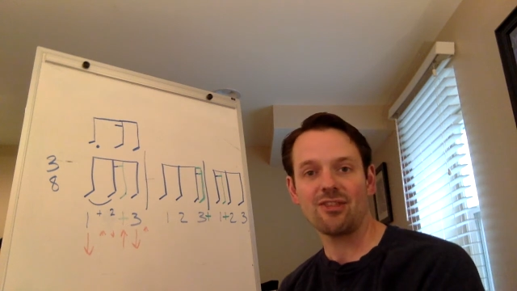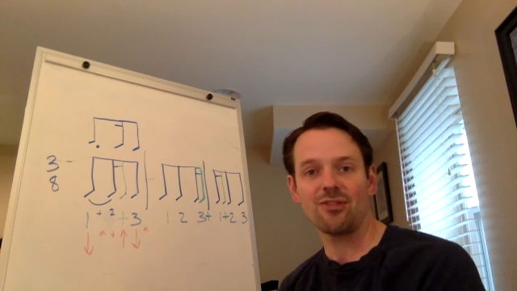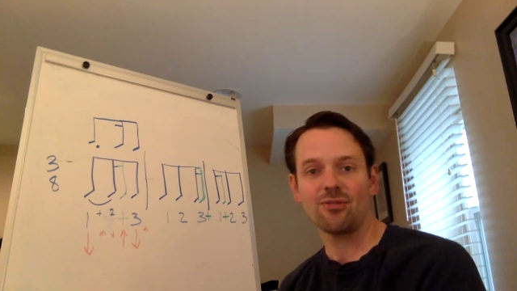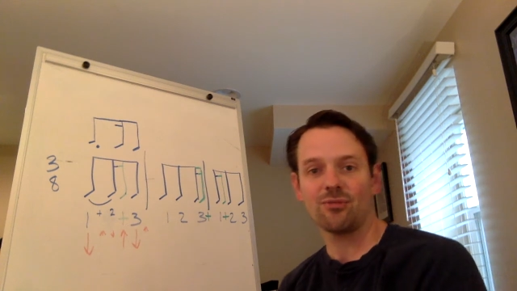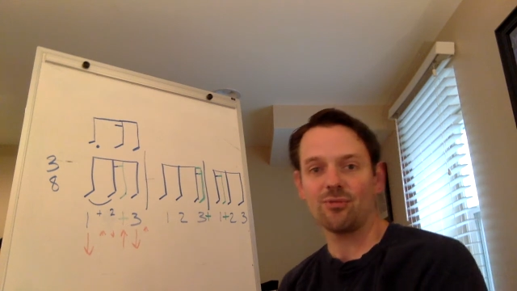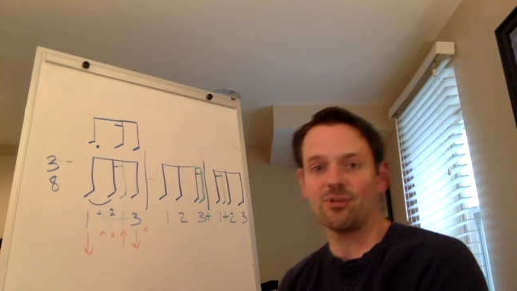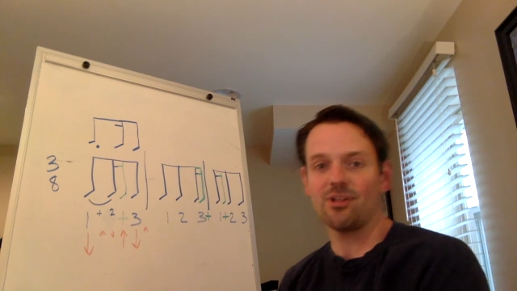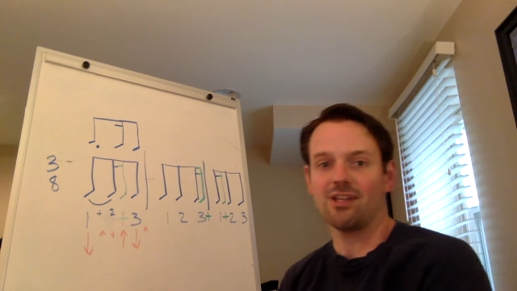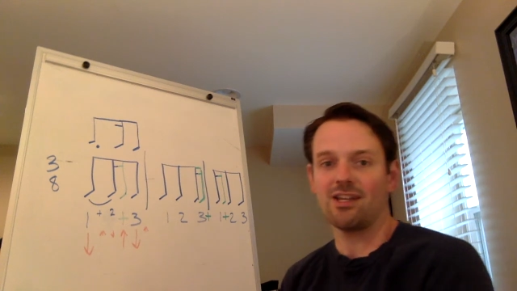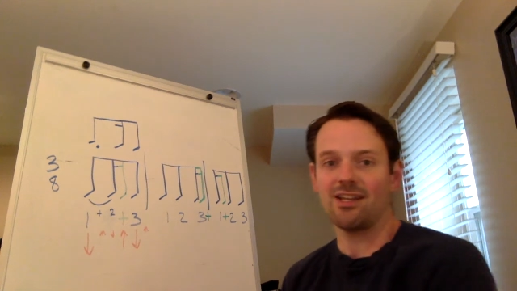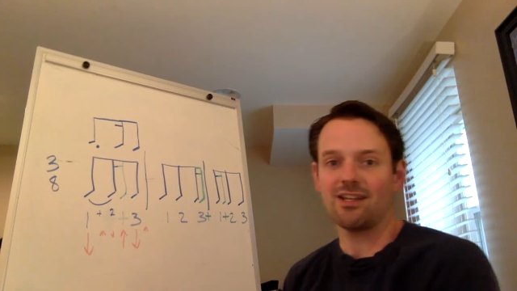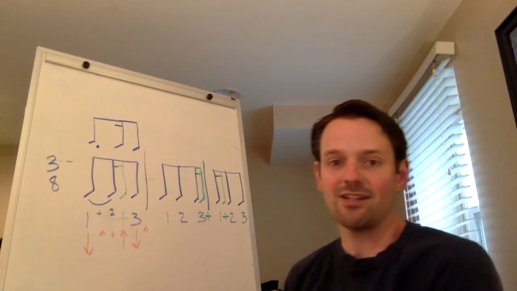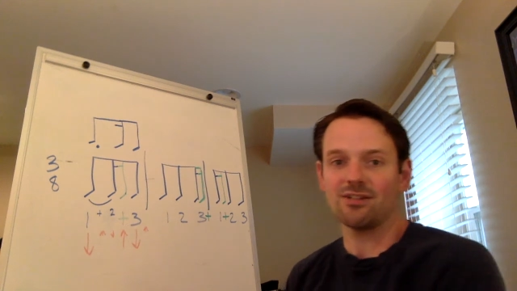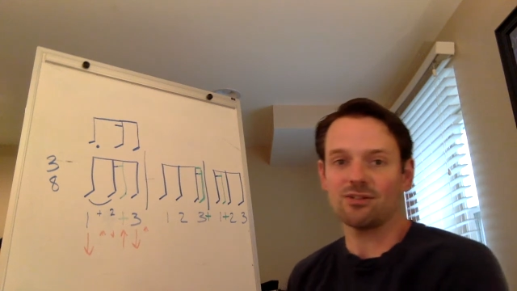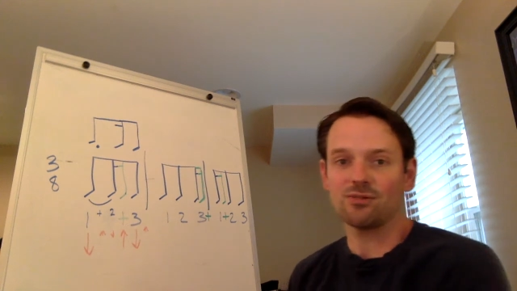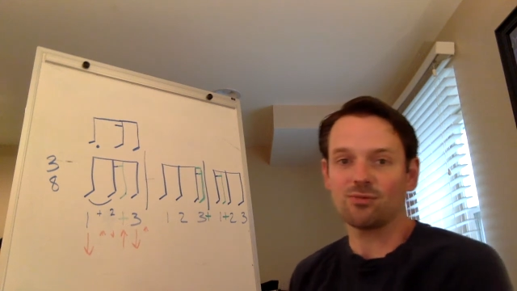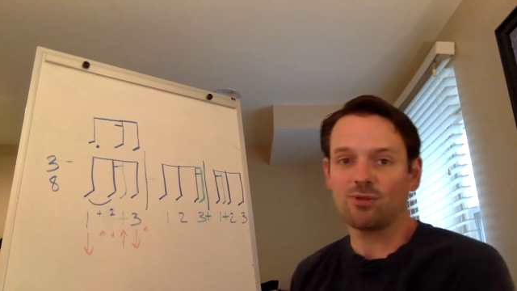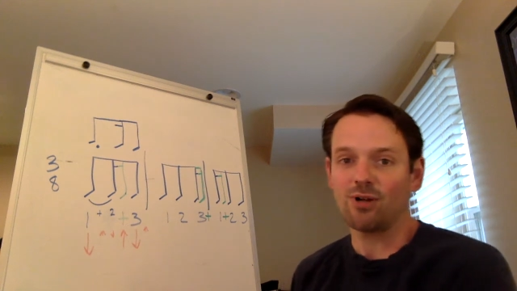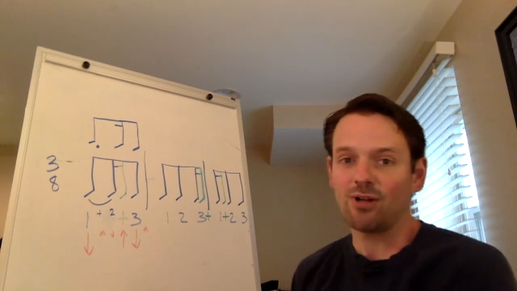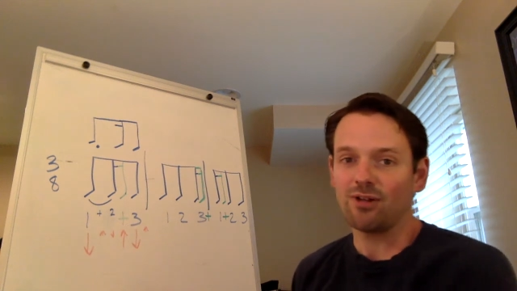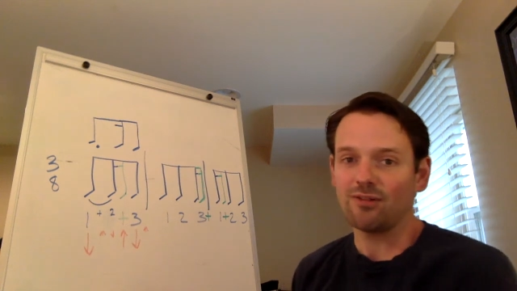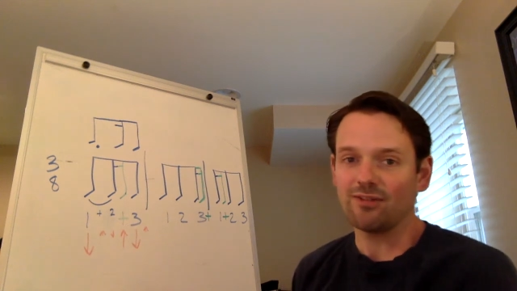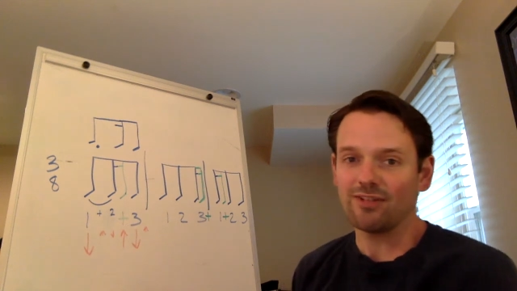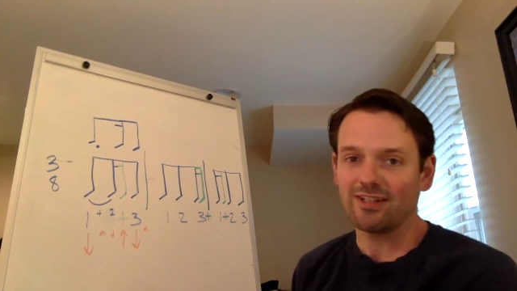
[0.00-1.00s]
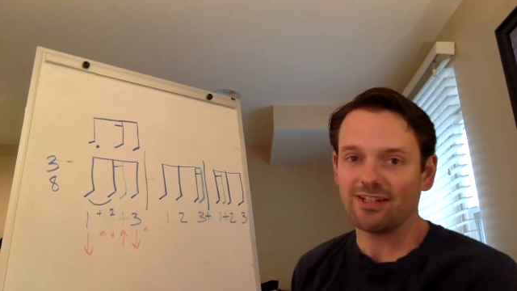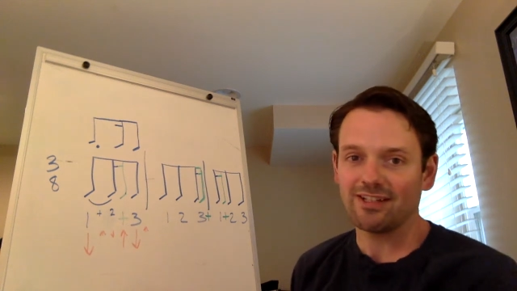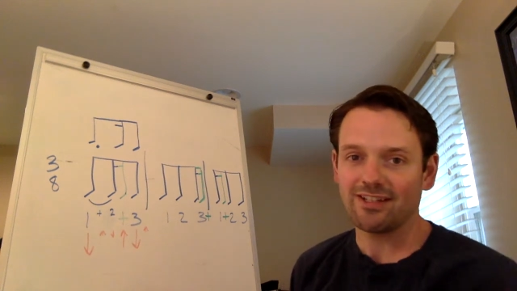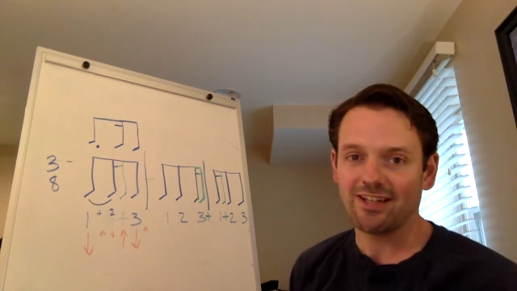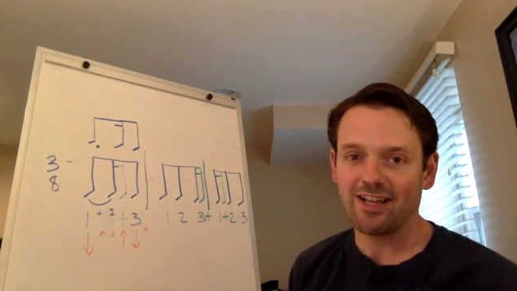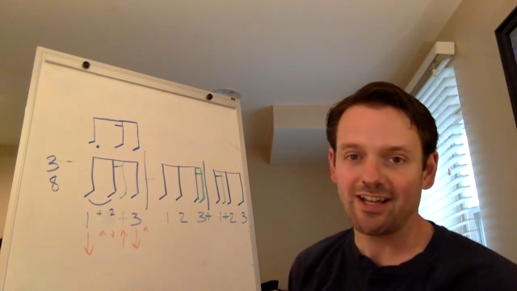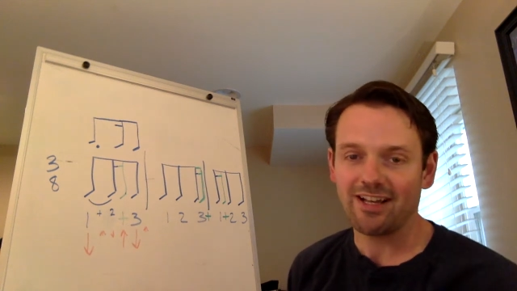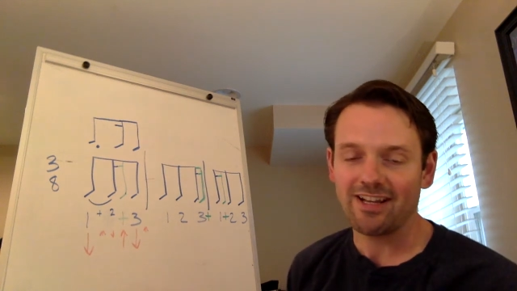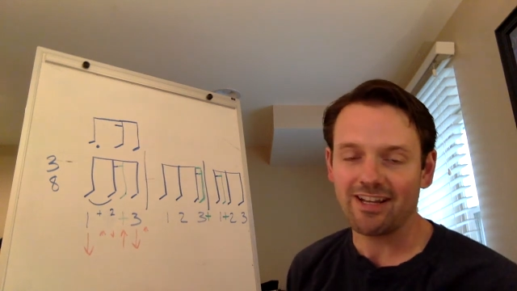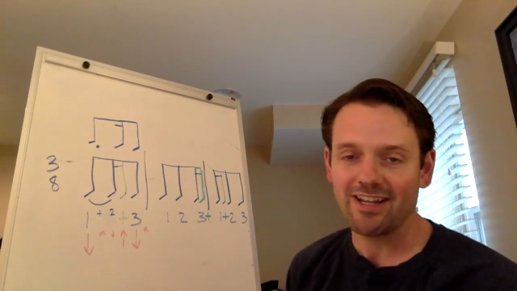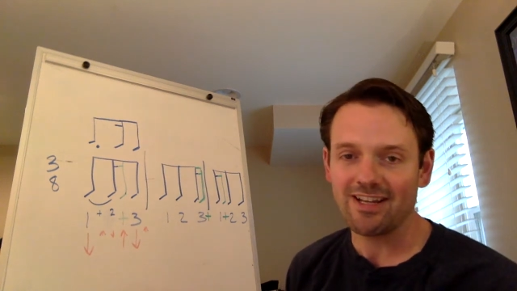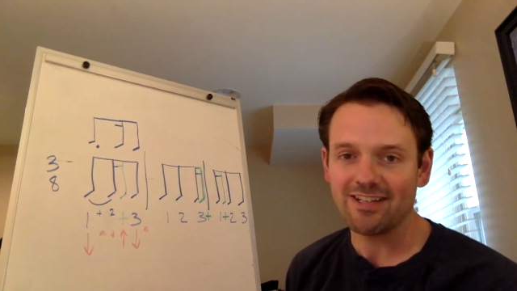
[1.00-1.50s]
3/8, 12/8,
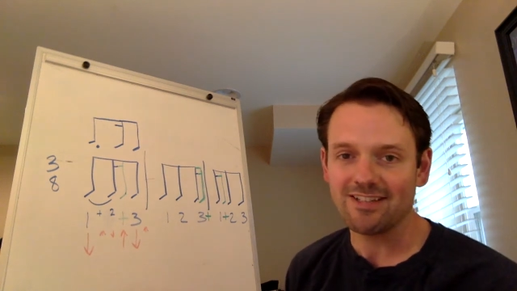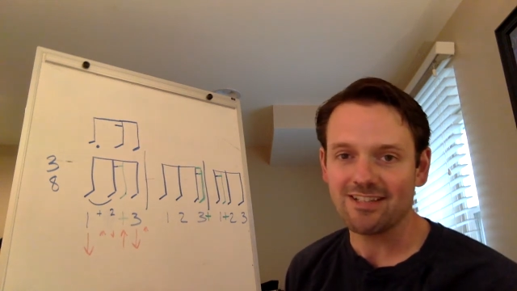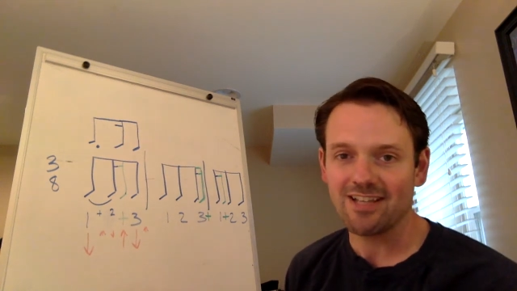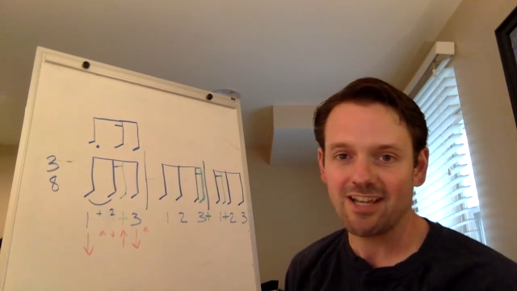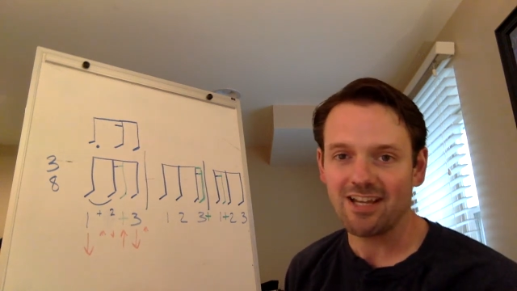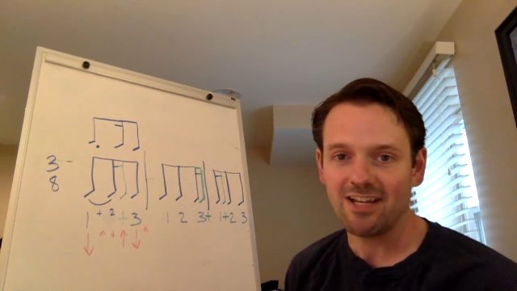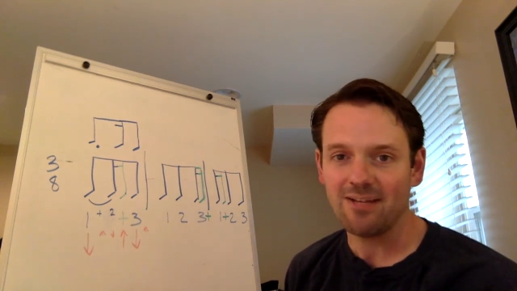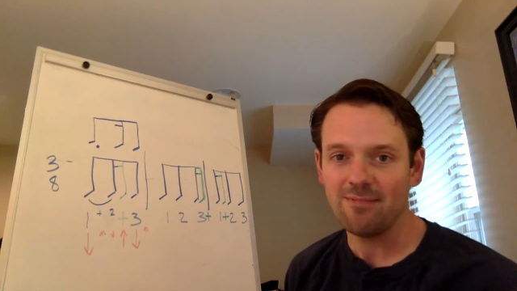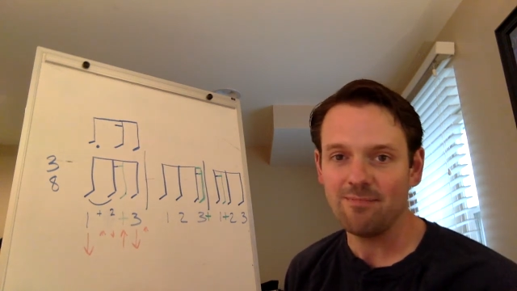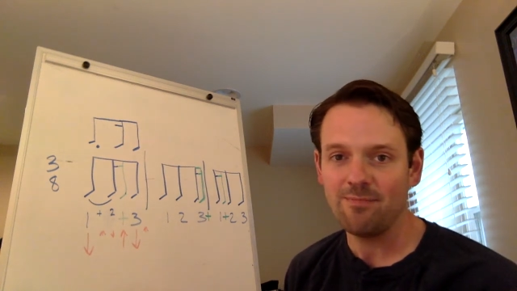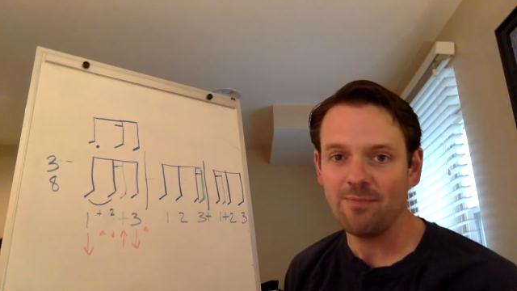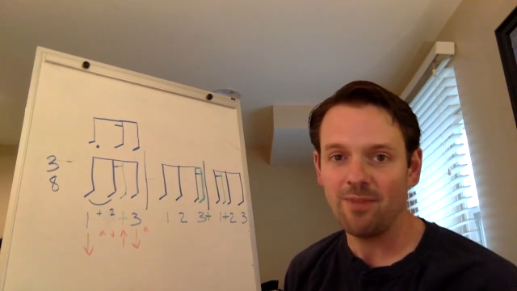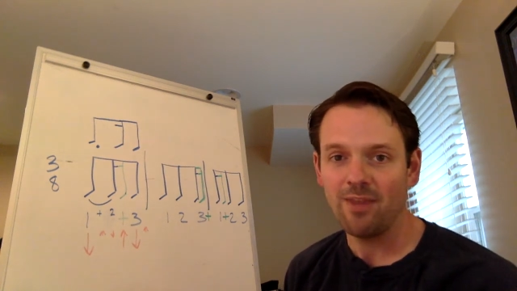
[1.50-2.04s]
9/8 time.